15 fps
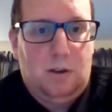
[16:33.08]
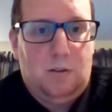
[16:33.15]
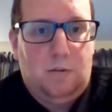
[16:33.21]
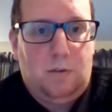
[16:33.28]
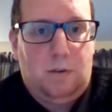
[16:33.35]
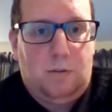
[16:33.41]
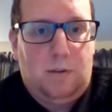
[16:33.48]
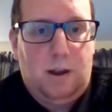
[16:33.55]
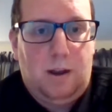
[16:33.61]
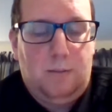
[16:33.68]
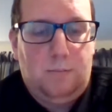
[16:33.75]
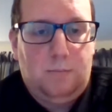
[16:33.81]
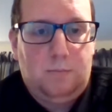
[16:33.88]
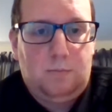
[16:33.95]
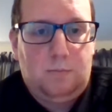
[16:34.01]
for
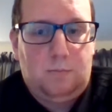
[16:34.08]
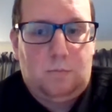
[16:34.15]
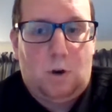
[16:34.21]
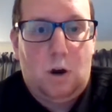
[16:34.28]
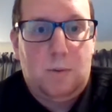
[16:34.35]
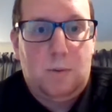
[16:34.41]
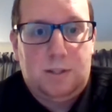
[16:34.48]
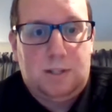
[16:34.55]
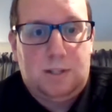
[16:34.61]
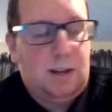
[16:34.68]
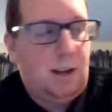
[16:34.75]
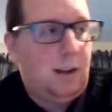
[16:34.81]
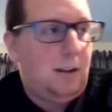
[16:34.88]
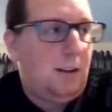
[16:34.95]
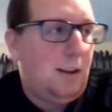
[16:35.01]
Roma
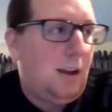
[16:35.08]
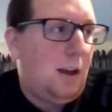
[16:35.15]
today,